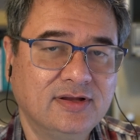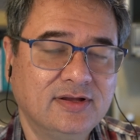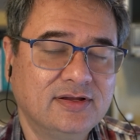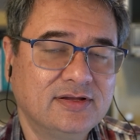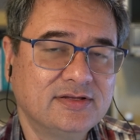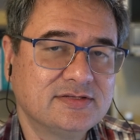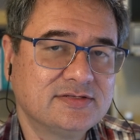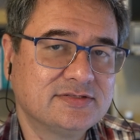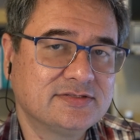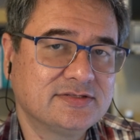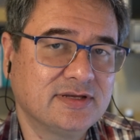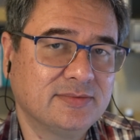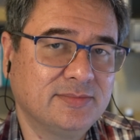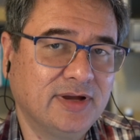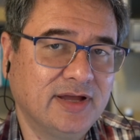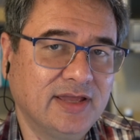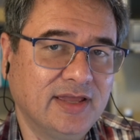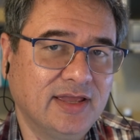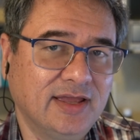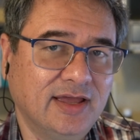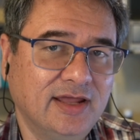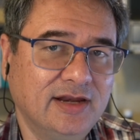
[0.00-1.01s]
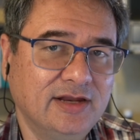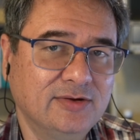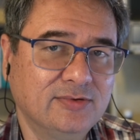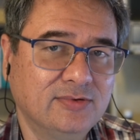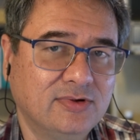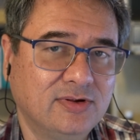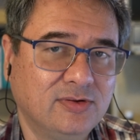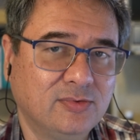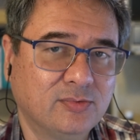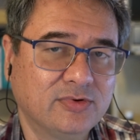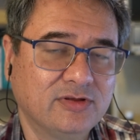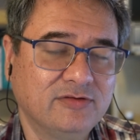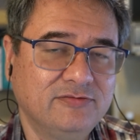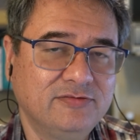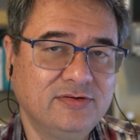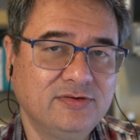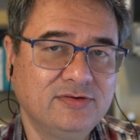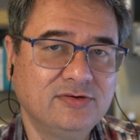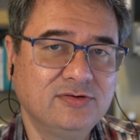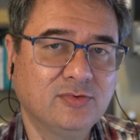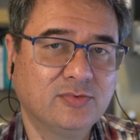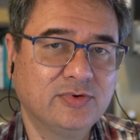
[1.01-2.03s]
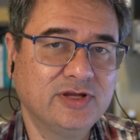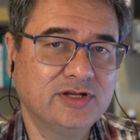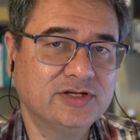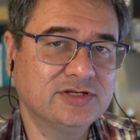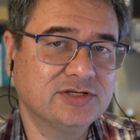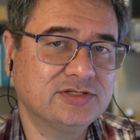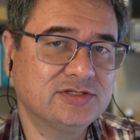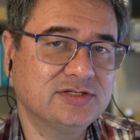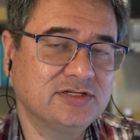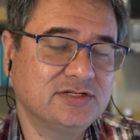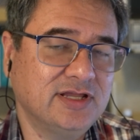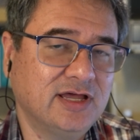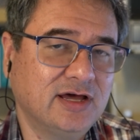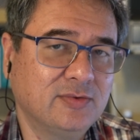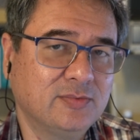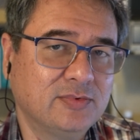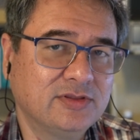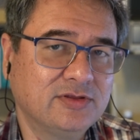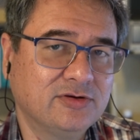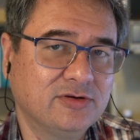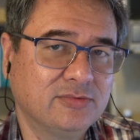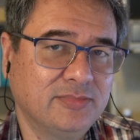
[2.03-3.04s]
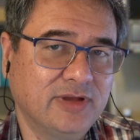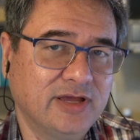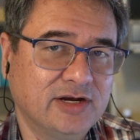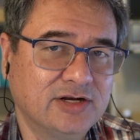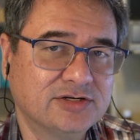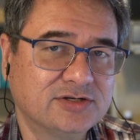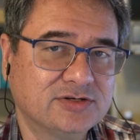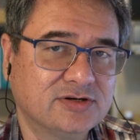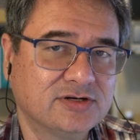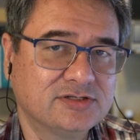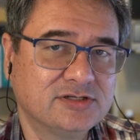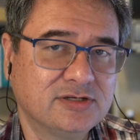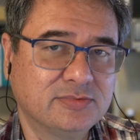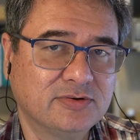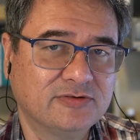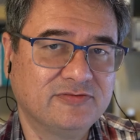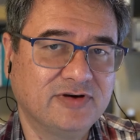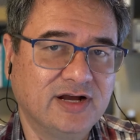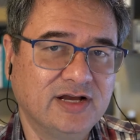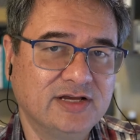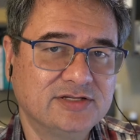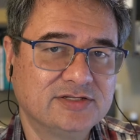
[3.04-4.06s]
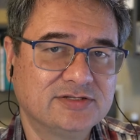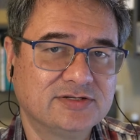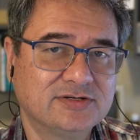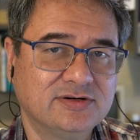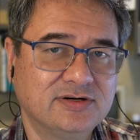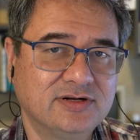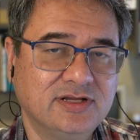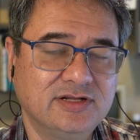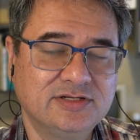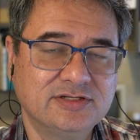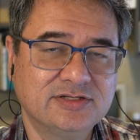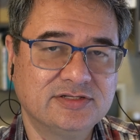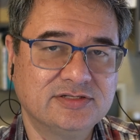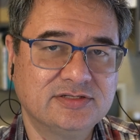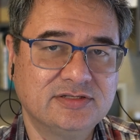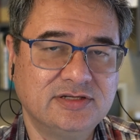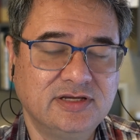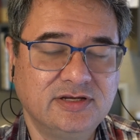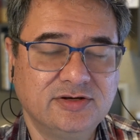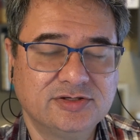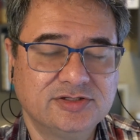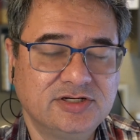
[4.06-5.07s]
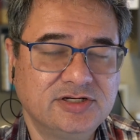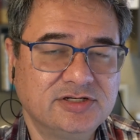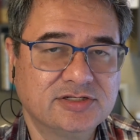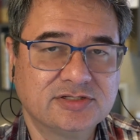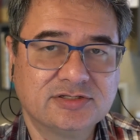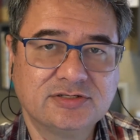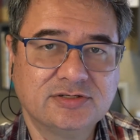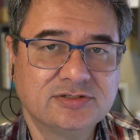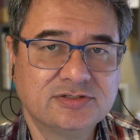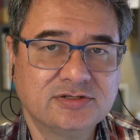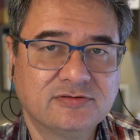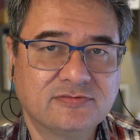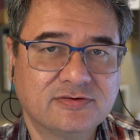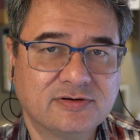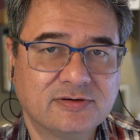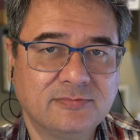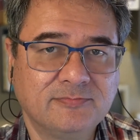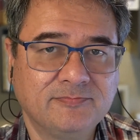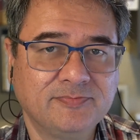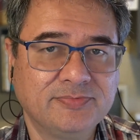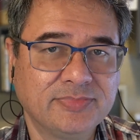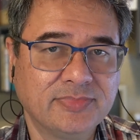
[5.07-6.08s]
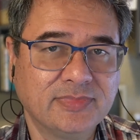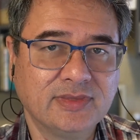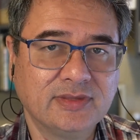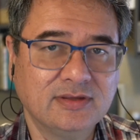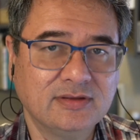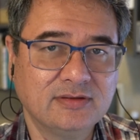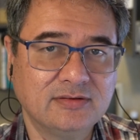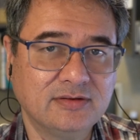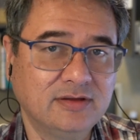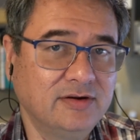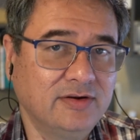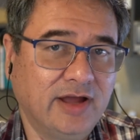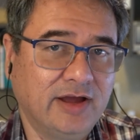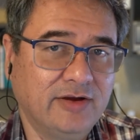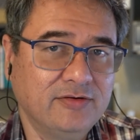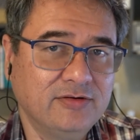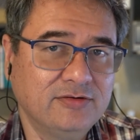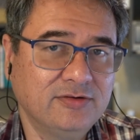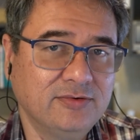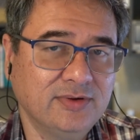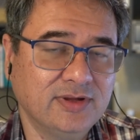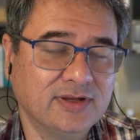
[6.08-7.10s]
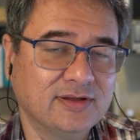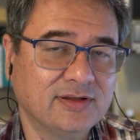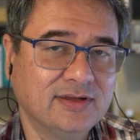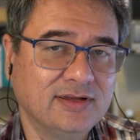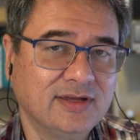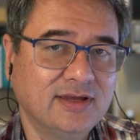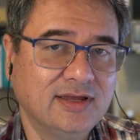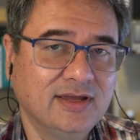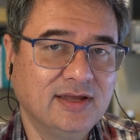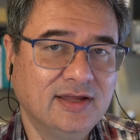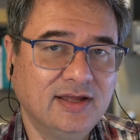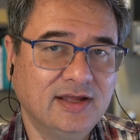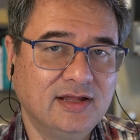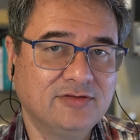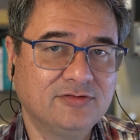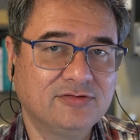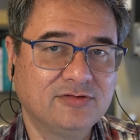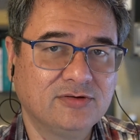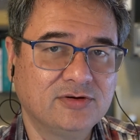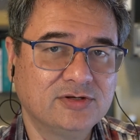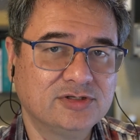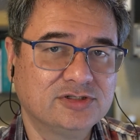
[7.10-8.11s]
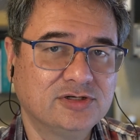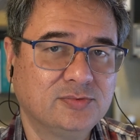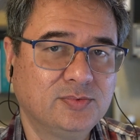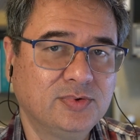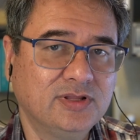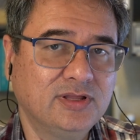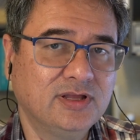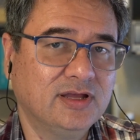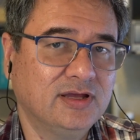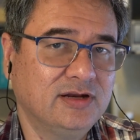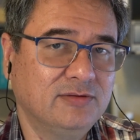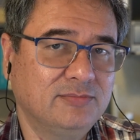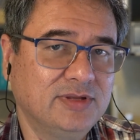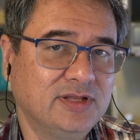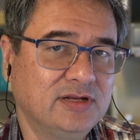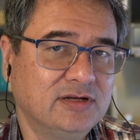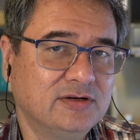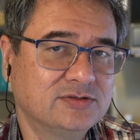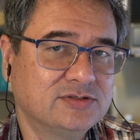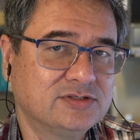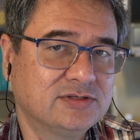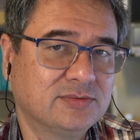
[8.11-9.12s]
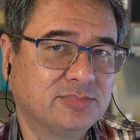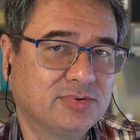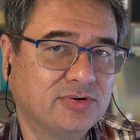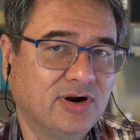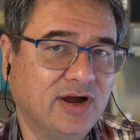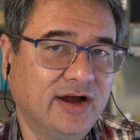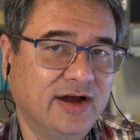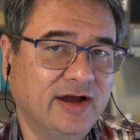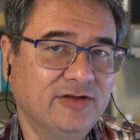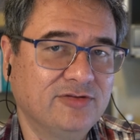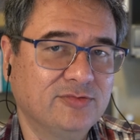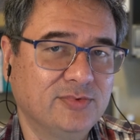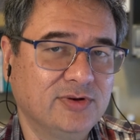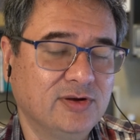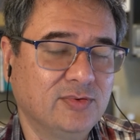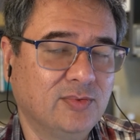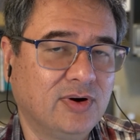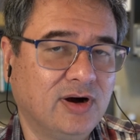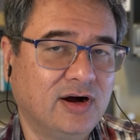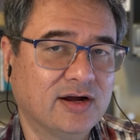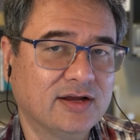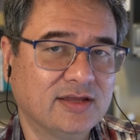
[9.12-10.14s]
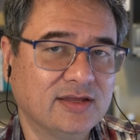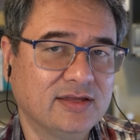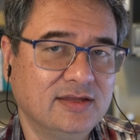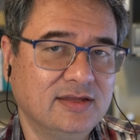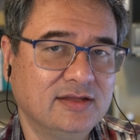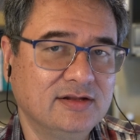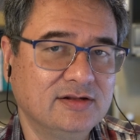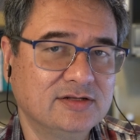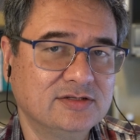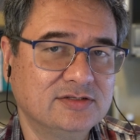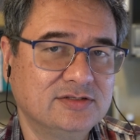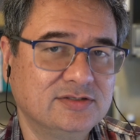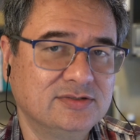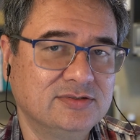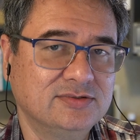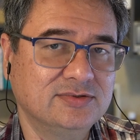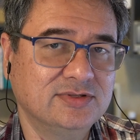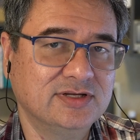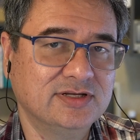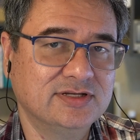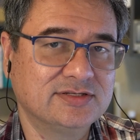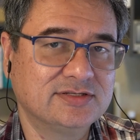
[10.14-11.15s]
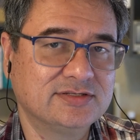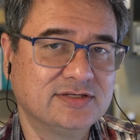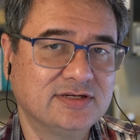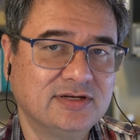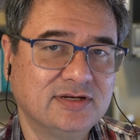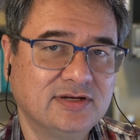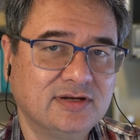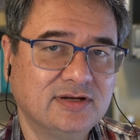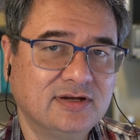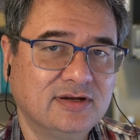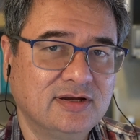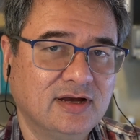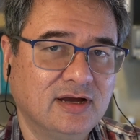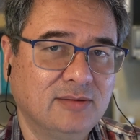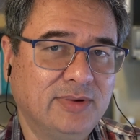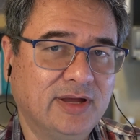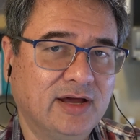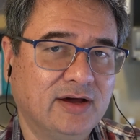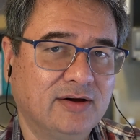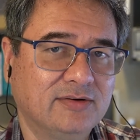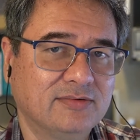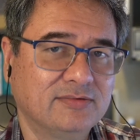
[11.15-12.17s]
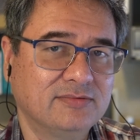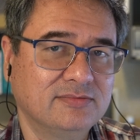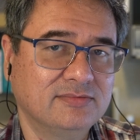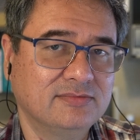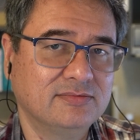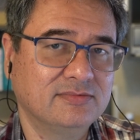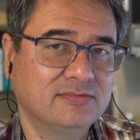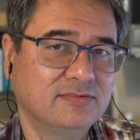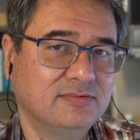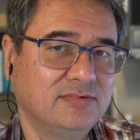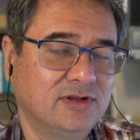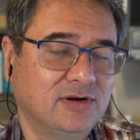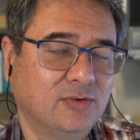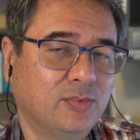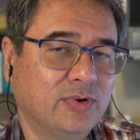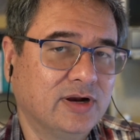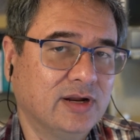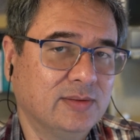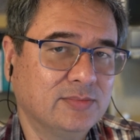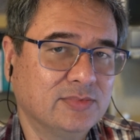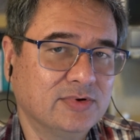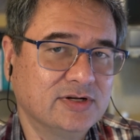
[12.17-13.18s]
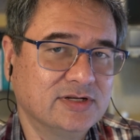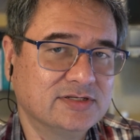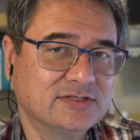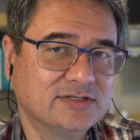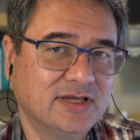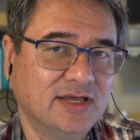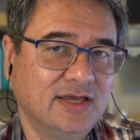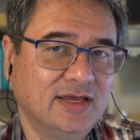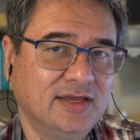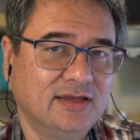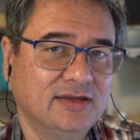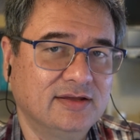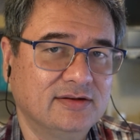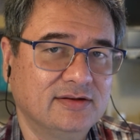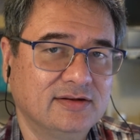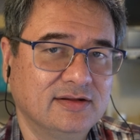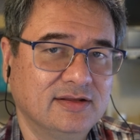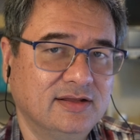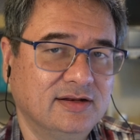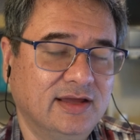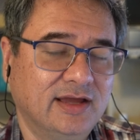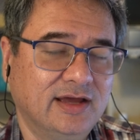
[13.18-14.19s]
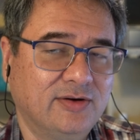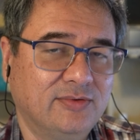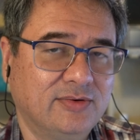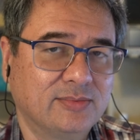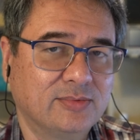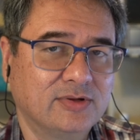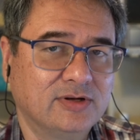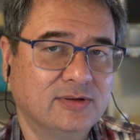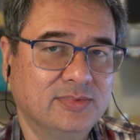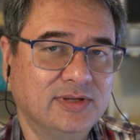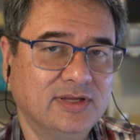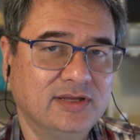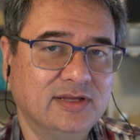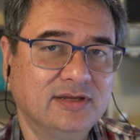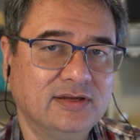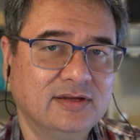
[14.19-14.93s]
semi-annual review, where you just sit down with your manager or supervisor and he or she just goes over, how you're doing. And so it should really kind of be no surprise when you walk into this about what I'm going to say and how I'm going to be